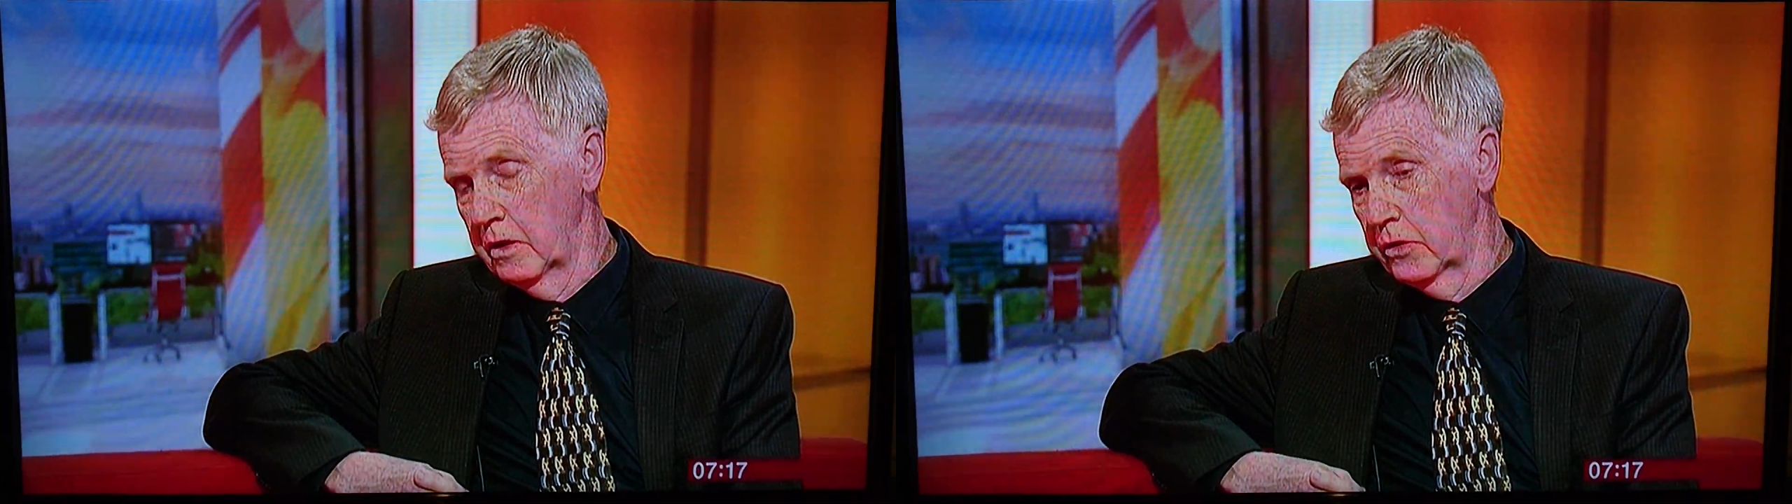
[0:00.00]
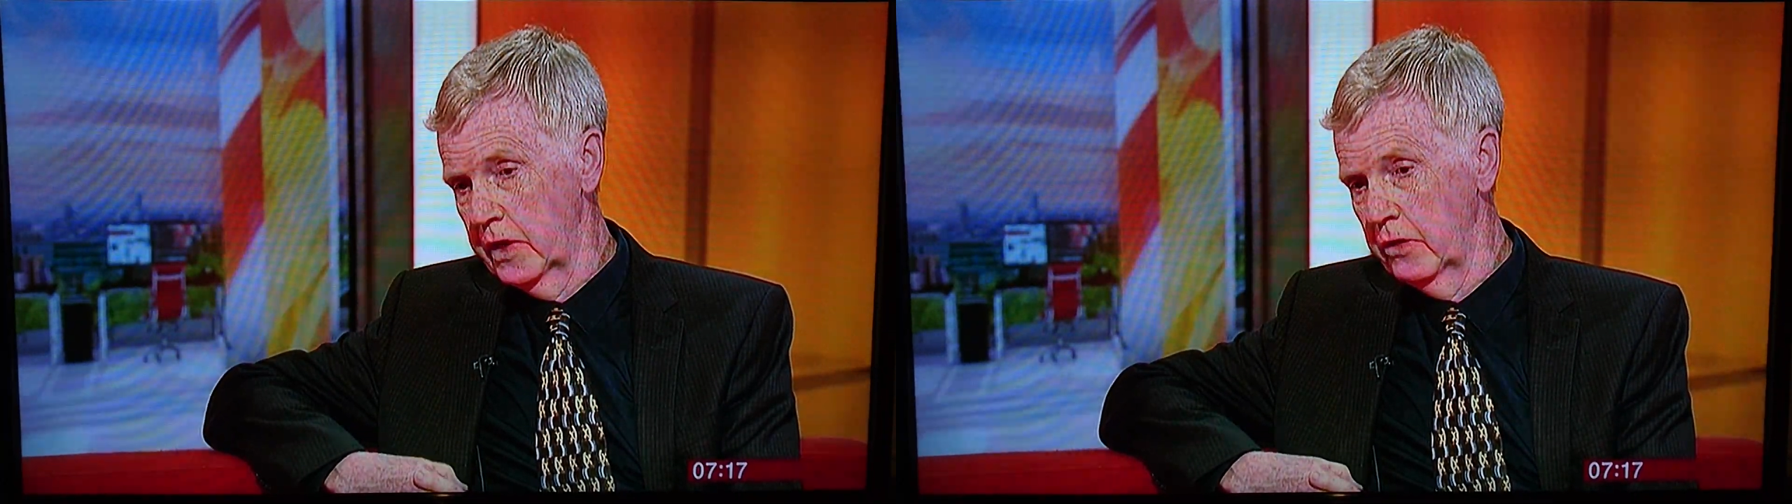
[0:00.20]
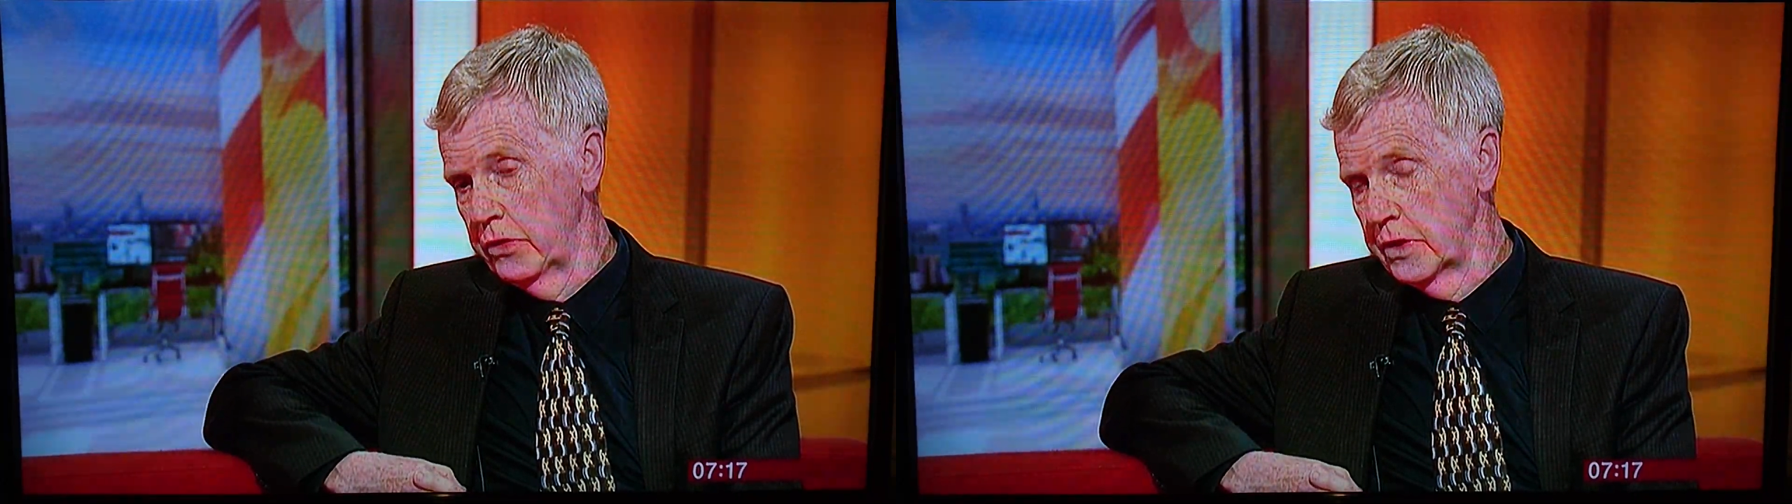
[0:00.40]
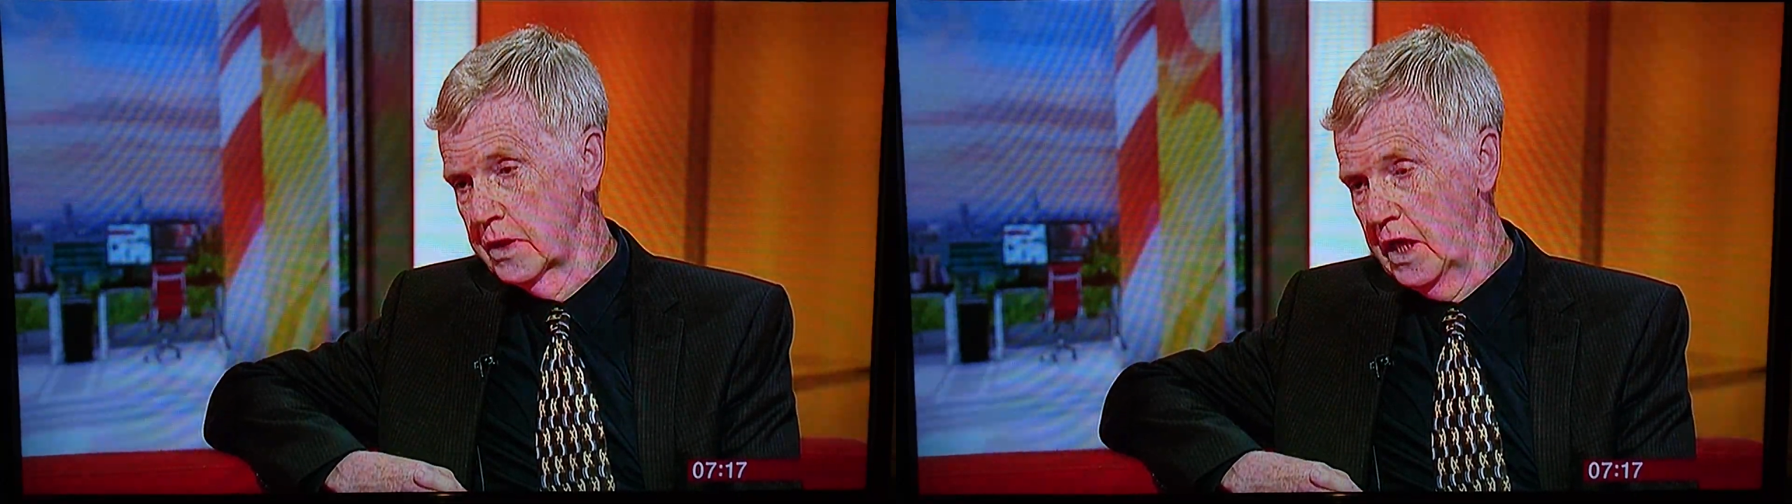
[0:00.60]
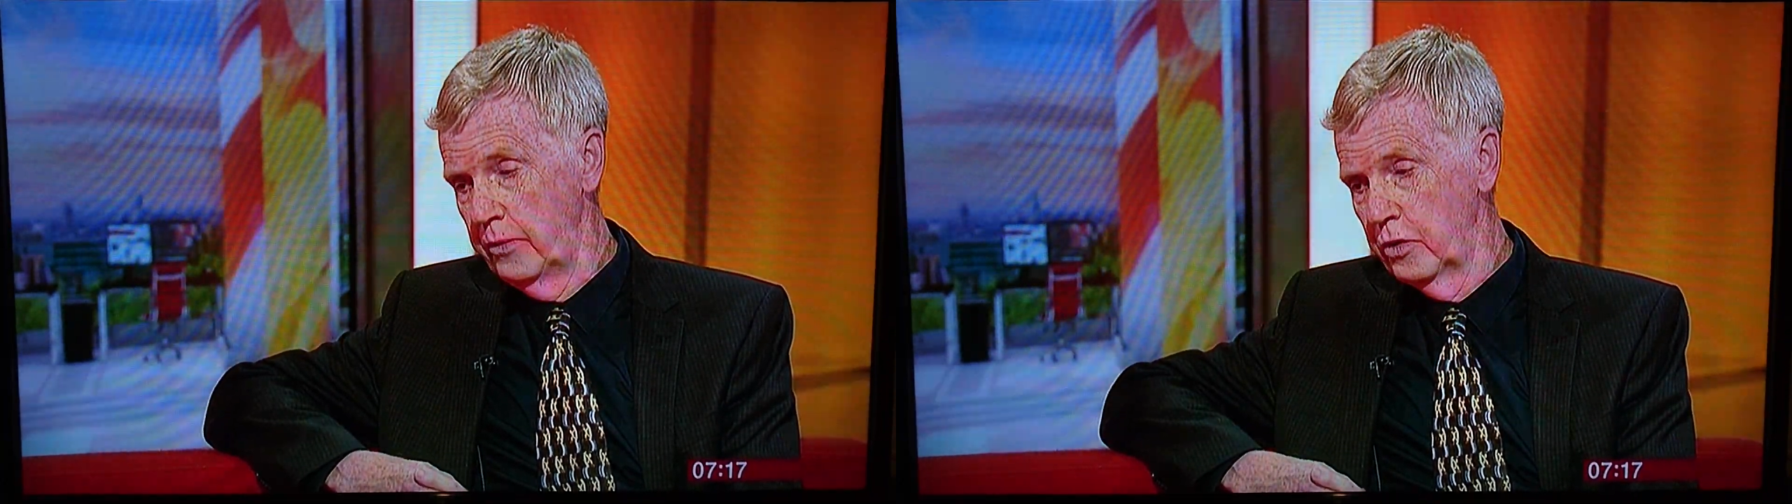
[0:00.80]
around the
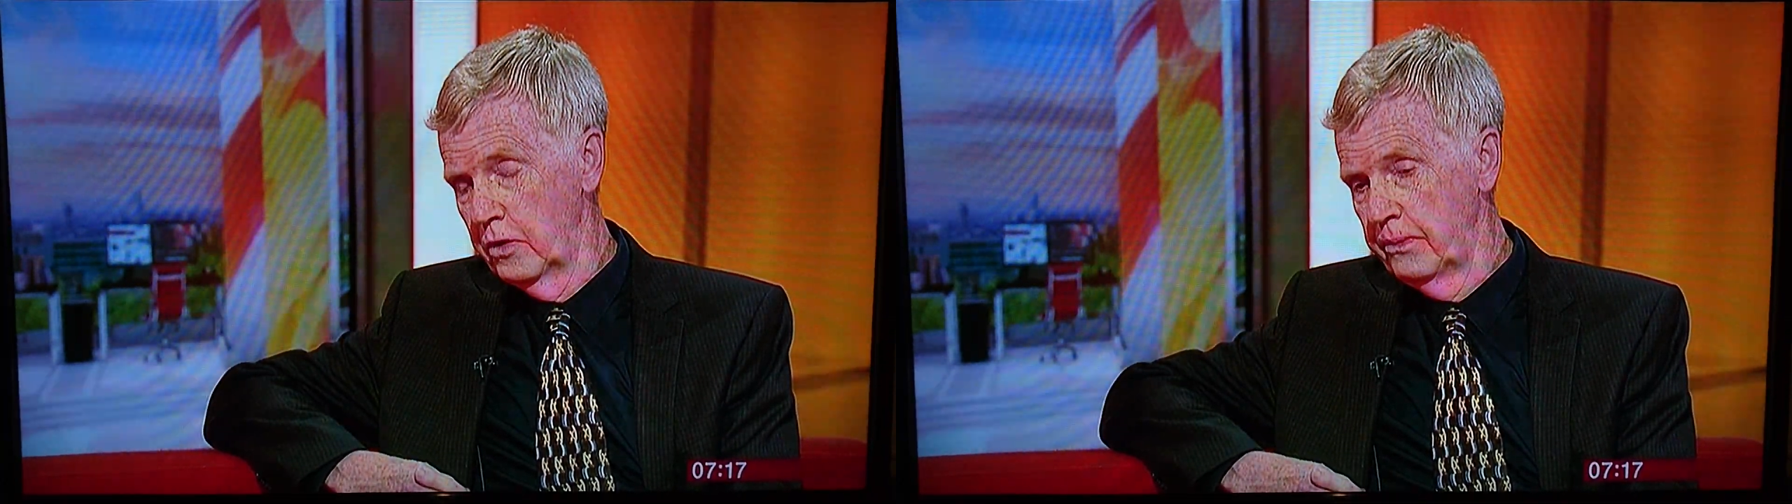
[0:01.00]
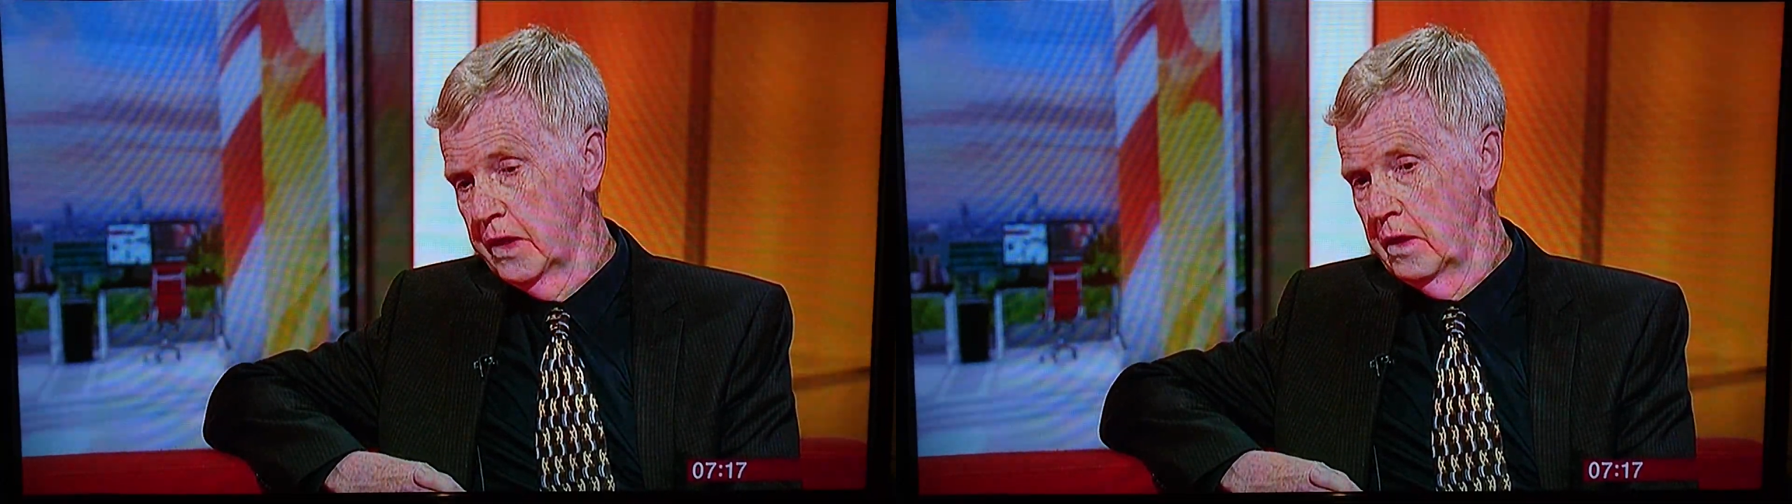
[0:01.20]
table